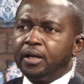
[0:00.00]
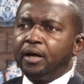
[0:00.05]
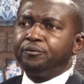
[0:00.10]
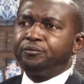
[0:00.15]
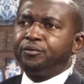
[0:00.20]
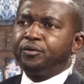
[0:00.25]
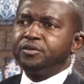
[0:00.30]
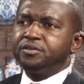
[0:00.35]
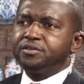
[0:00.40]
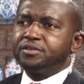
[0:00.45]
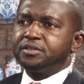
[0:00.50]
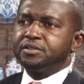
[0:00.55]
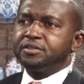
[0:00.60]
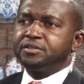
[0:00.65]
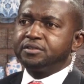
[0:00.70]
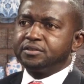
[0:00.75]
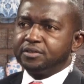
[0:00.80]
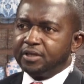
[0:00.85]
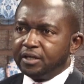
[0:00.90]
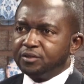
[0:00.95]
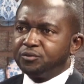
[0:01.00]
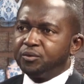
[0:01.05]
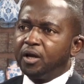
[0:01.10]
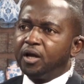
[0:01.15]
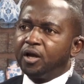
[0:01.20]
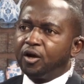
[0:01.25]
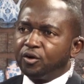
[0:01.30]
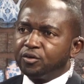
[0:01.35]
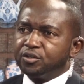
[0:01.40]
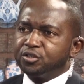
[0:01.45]
Now, for instance, yes, we're
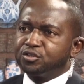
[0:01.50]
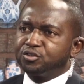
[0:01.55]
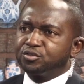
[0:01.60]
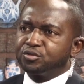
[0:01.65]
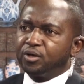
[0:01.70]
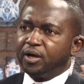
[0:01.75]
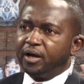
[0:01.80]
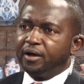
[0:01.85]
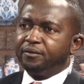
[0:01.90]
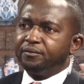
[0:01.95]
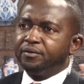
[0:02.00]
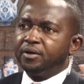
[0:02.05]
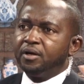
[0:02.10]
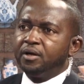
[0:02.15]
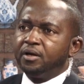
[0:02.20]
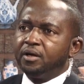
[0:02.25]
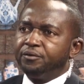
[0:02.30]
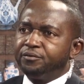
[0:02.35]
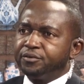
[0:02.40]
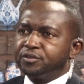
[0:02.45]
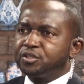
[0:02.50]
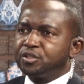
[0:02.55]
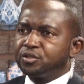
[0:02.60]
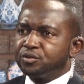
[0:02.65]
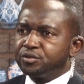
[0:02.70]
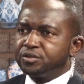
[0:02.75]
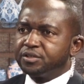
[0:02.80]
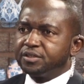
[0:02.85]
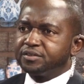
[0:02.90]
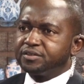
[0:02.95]
encouraged to have
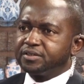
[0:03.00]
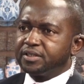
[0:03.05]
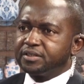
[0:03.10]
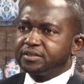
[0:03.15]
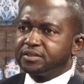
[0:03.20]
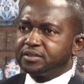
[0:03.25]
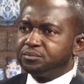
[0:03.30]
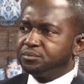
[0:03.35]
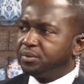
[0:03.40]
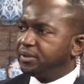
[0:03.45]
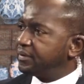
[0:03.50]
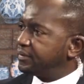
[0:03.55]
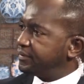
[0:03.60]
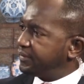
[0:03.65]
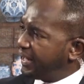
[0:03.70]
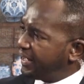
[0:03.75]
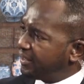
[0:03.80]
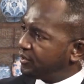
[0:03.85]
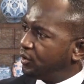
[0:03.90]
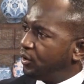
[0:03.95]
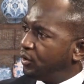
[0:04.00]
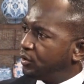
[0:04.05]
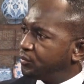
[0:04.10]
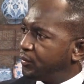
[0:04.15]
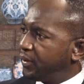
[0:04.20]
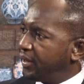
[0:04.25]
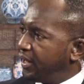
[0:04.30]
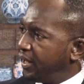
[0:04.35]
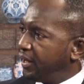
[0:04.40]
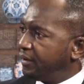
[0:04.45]
physical distancing, but thank God
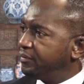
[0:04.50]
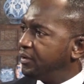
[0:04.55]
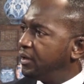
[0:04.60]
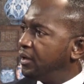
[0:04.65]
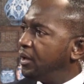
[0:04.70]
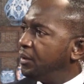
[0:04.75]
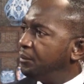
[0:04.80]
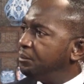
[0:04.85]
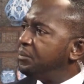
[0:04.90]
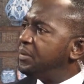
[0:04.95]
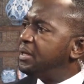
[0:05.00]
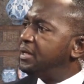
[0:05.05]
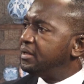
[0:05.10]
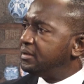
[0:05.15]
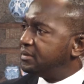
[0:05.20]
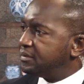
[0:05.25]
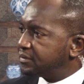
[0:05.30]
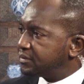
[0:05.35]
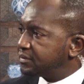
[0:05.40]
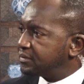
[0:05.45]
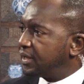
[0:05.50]
we have means,